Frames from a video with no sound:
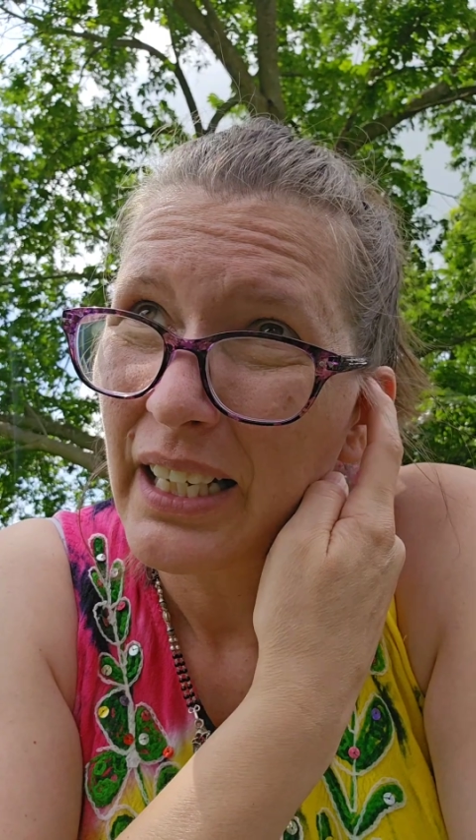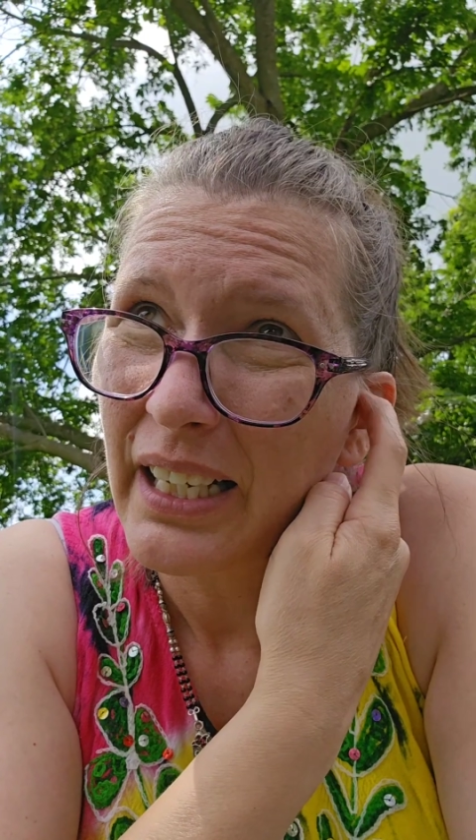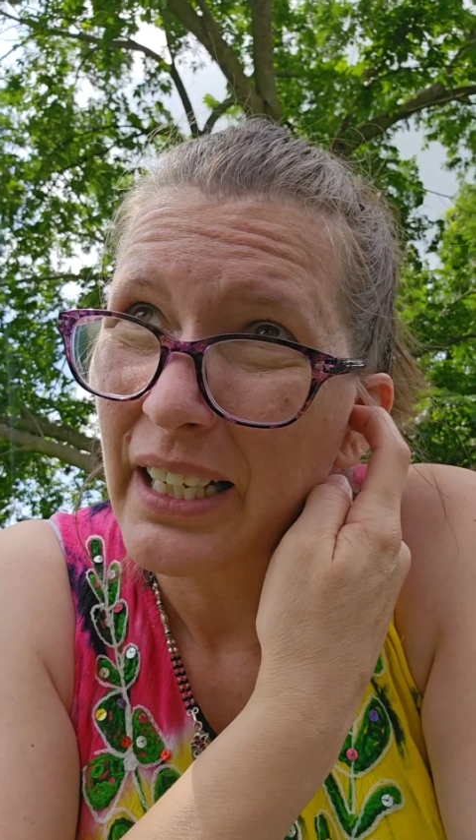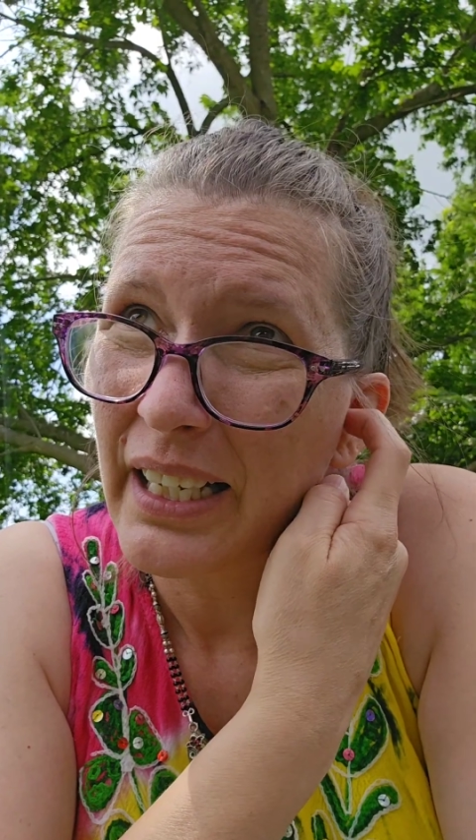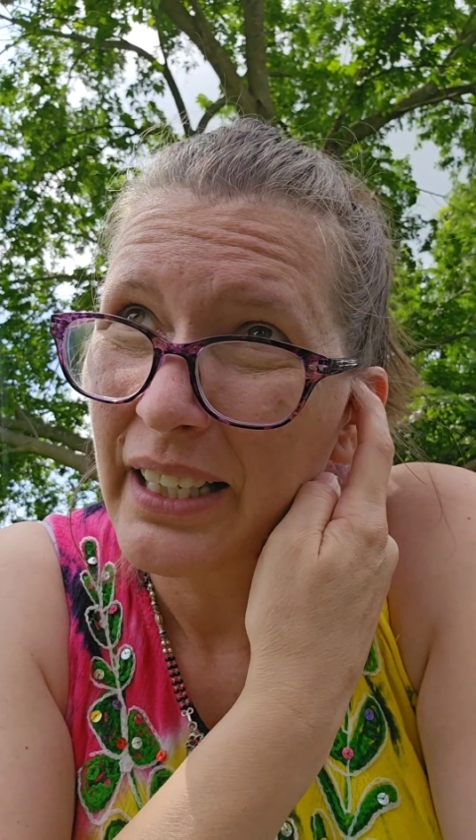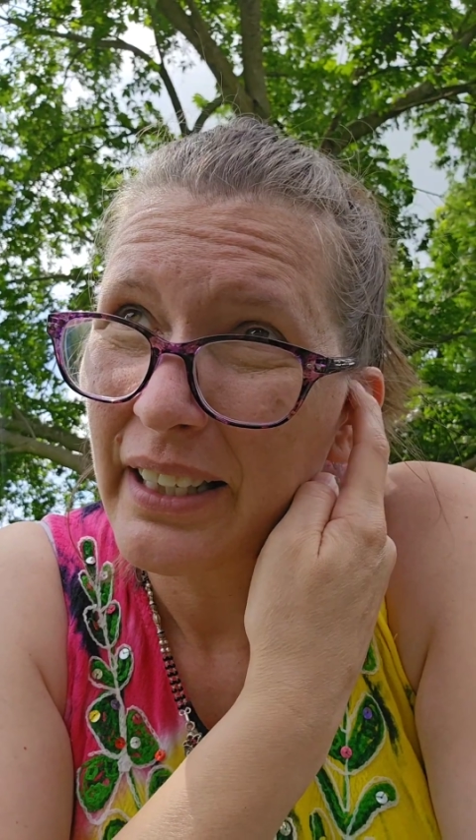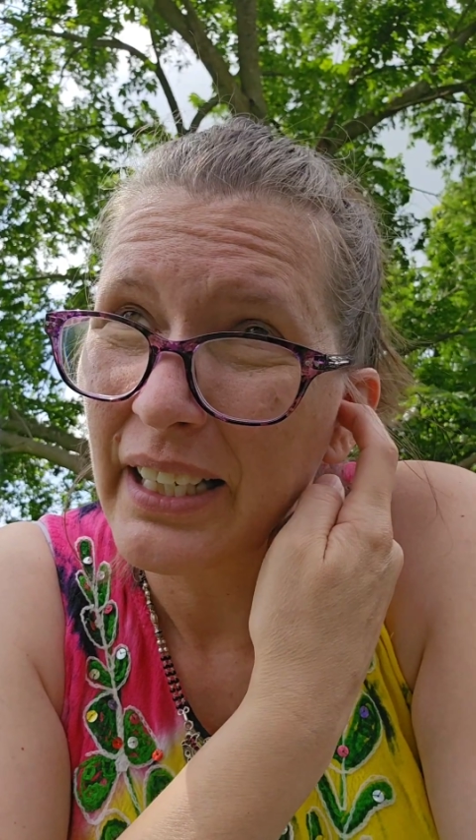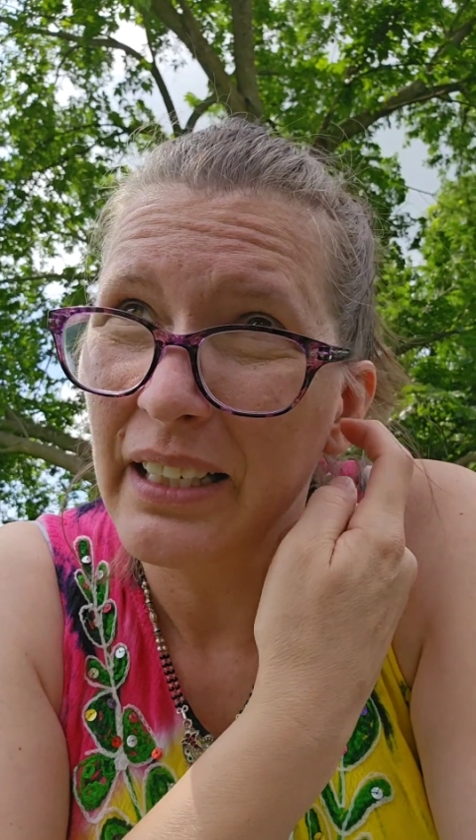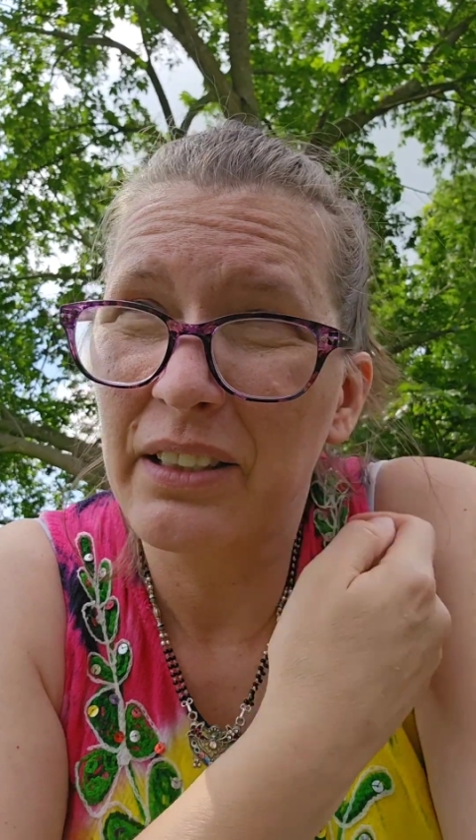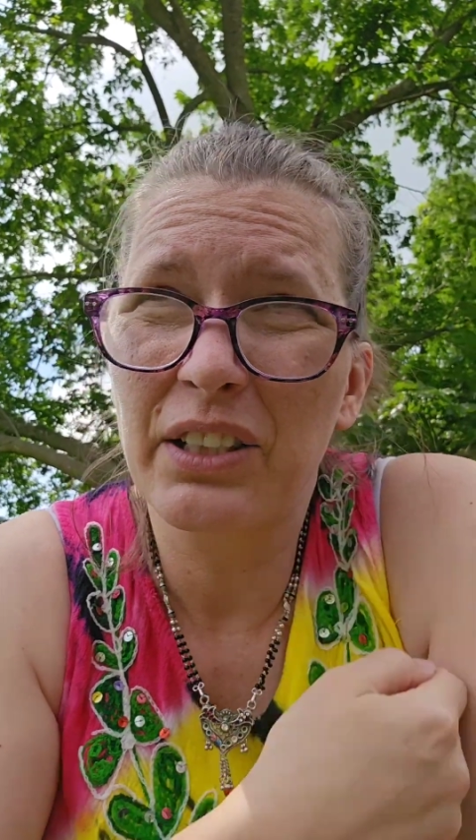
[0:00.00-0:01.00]
And
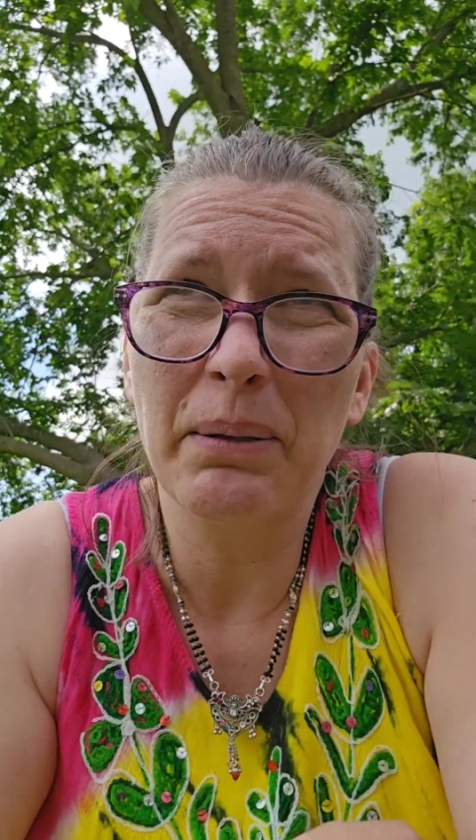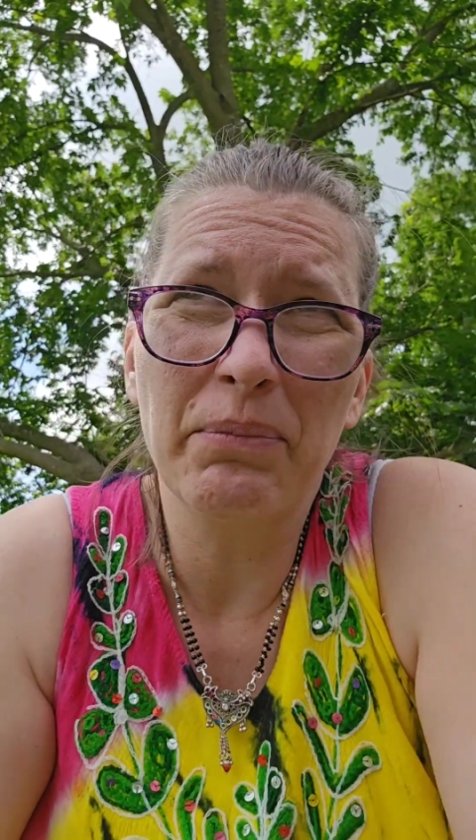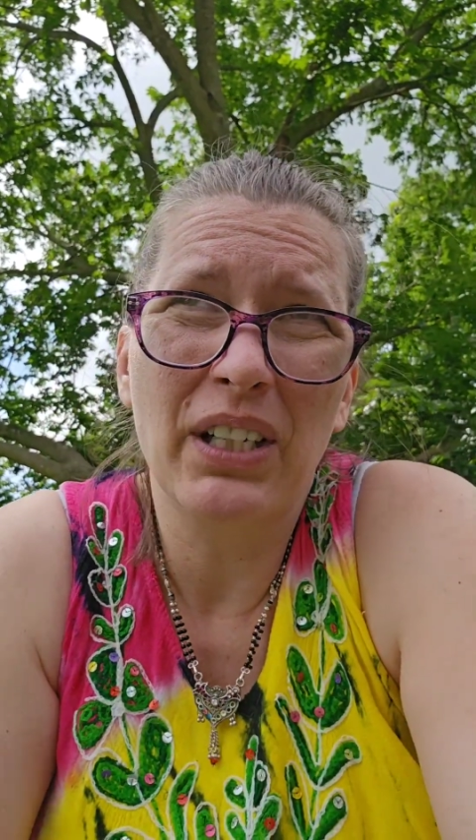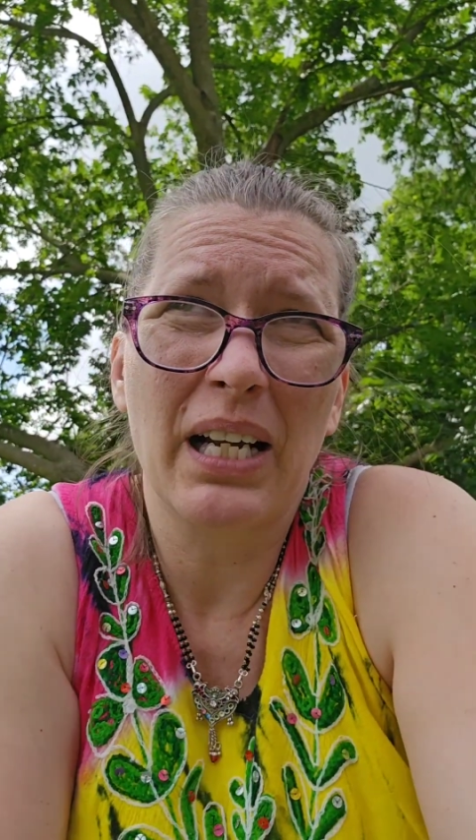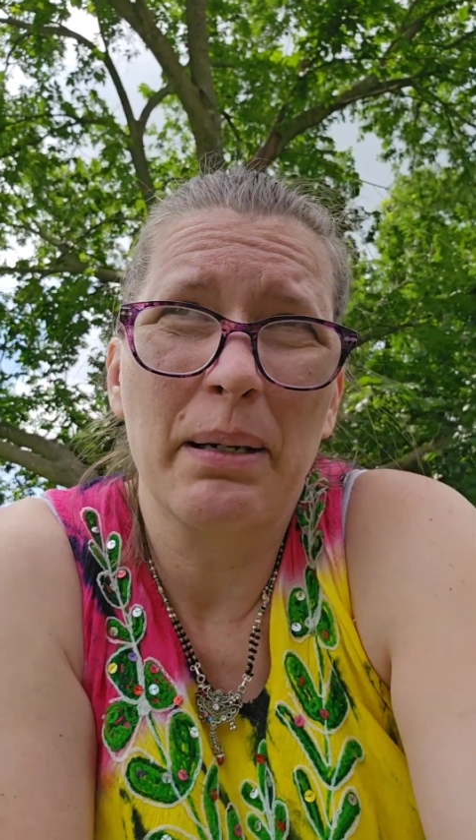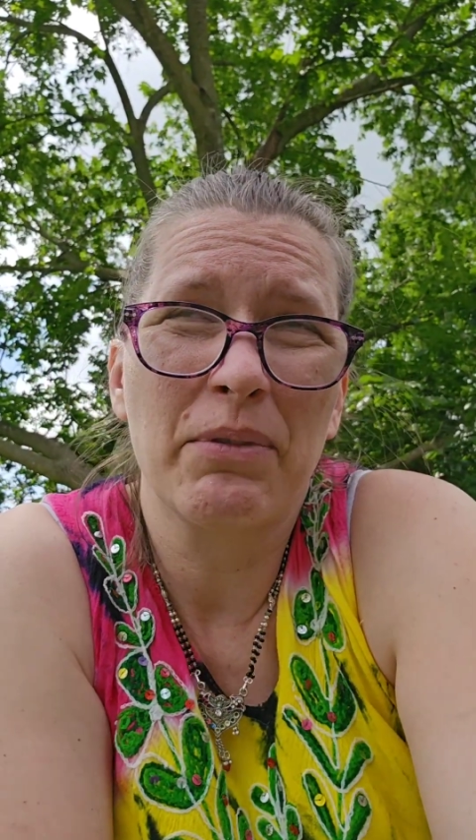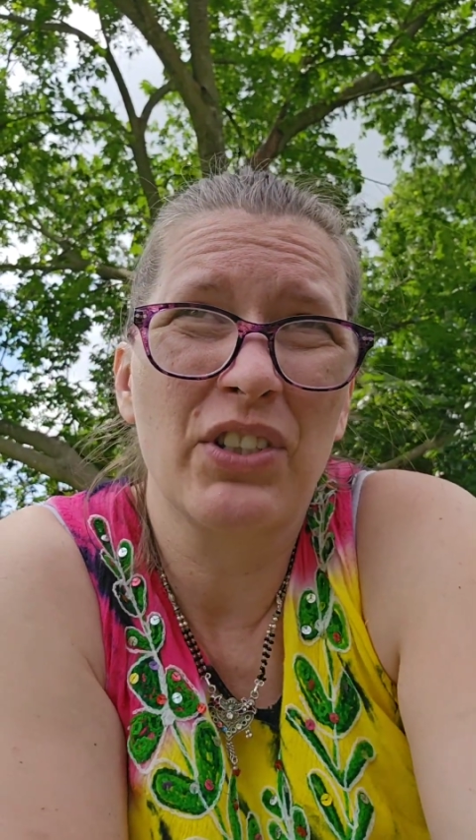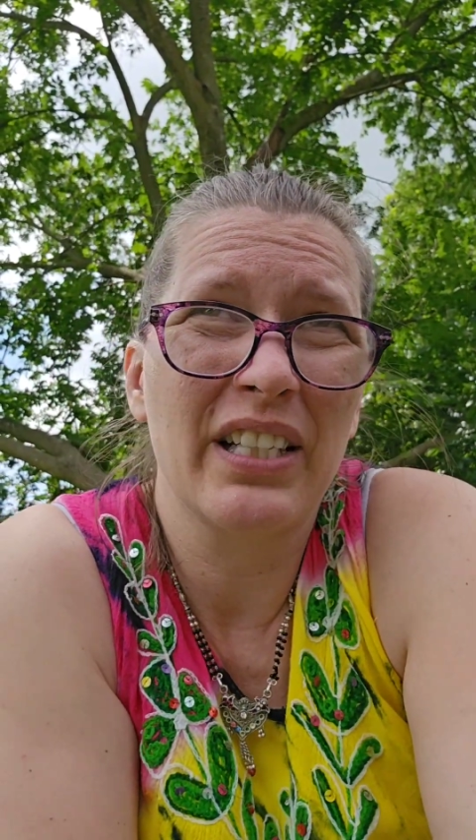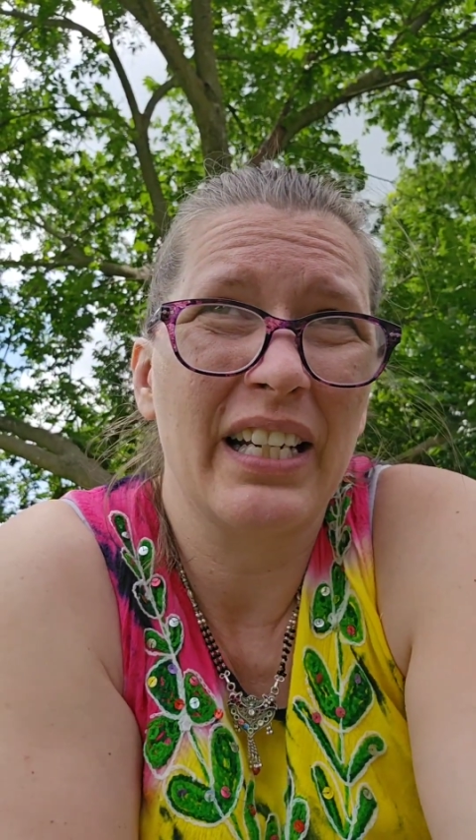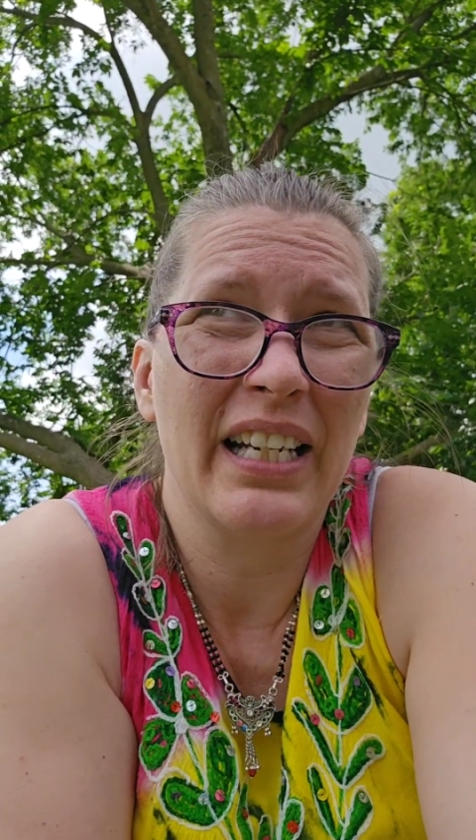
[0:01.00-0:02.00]
then sometimes
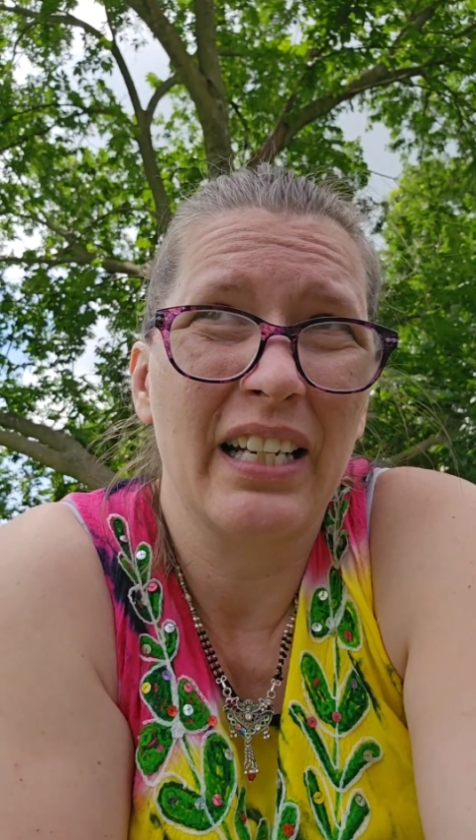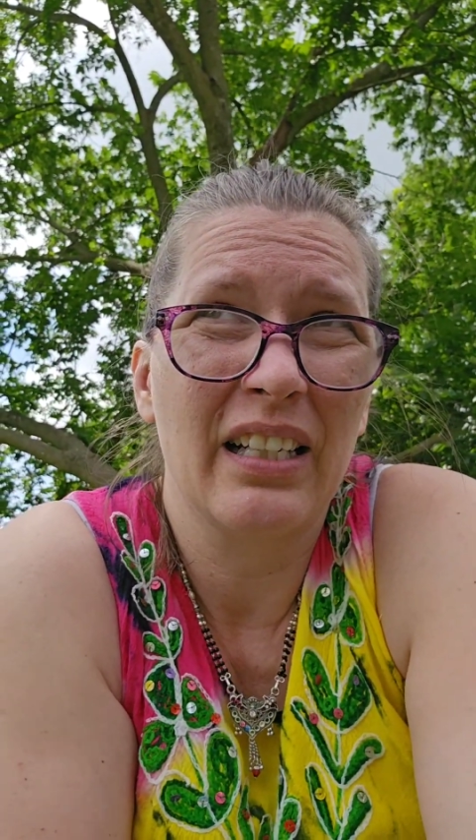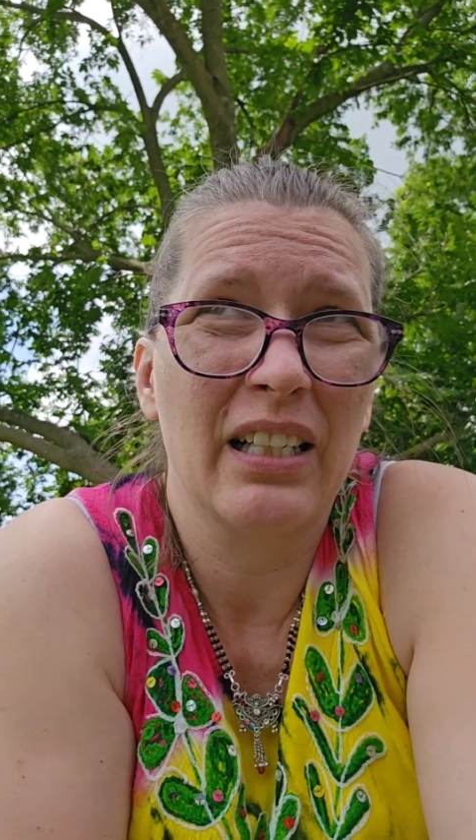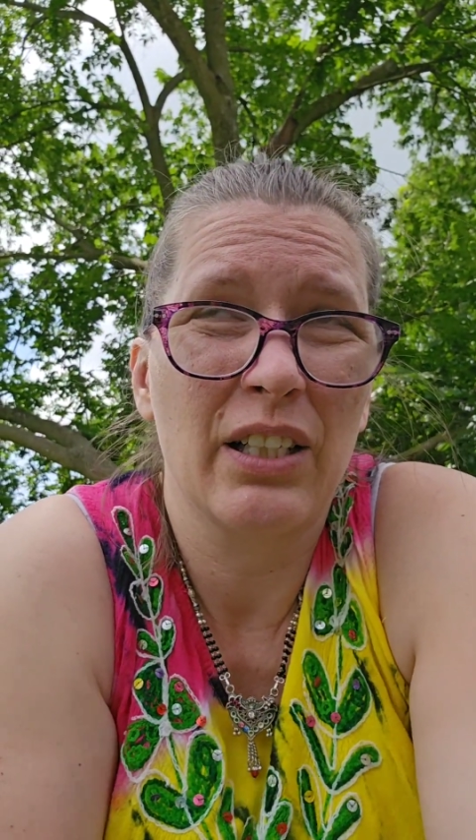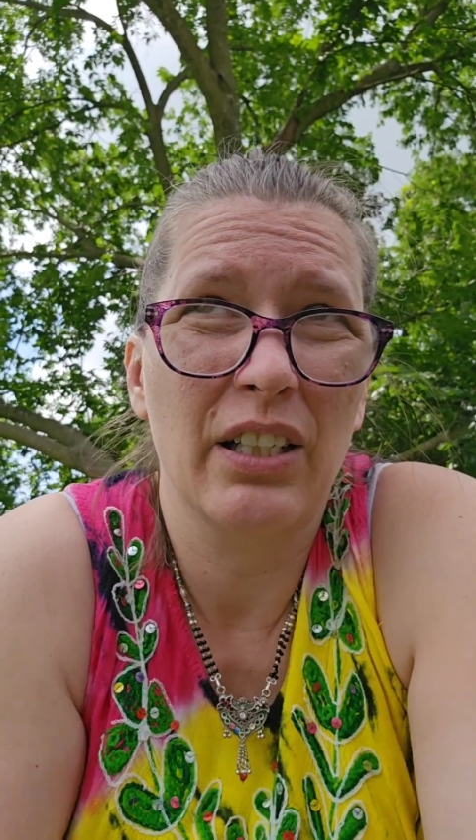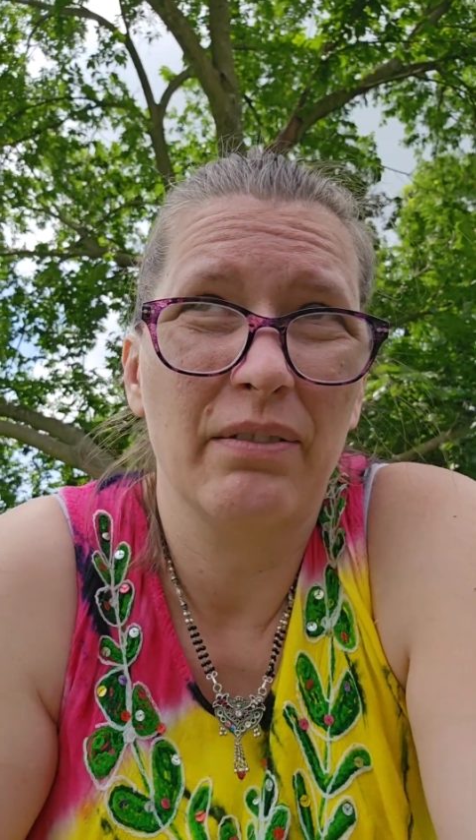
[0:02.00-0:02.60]
they